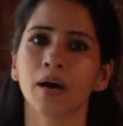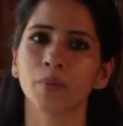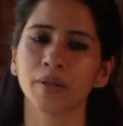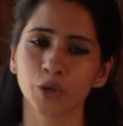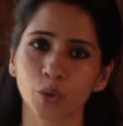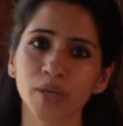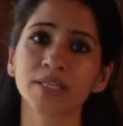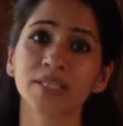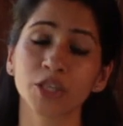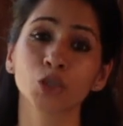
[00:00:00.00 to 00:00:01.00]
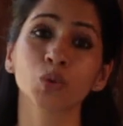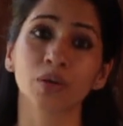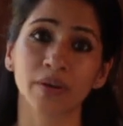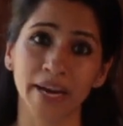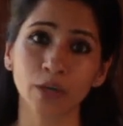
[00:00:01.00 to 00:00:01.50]
When yogis teach you
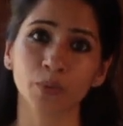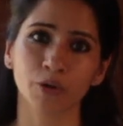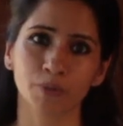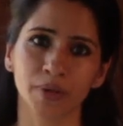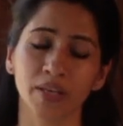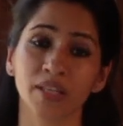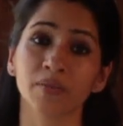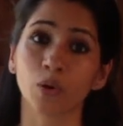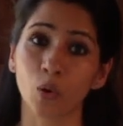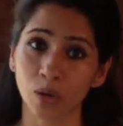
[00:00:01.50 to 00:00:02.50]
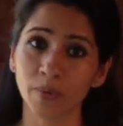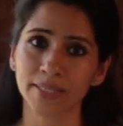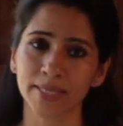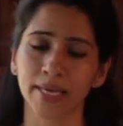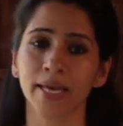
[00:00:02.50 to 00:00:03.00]
the right way of breathing, they will
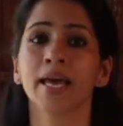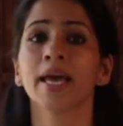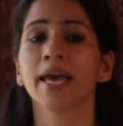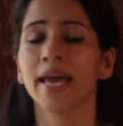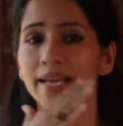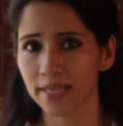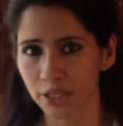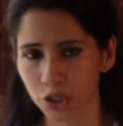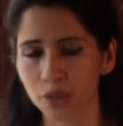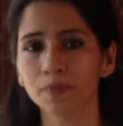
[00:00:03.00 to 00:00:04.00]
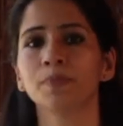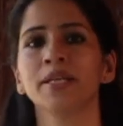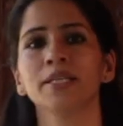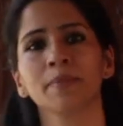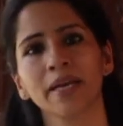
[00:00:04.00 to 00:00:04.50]
always say, exhalation,
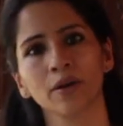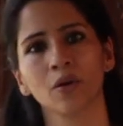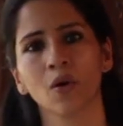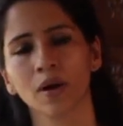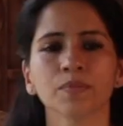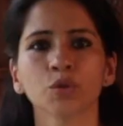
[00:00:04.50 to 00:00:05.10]
please make it longer.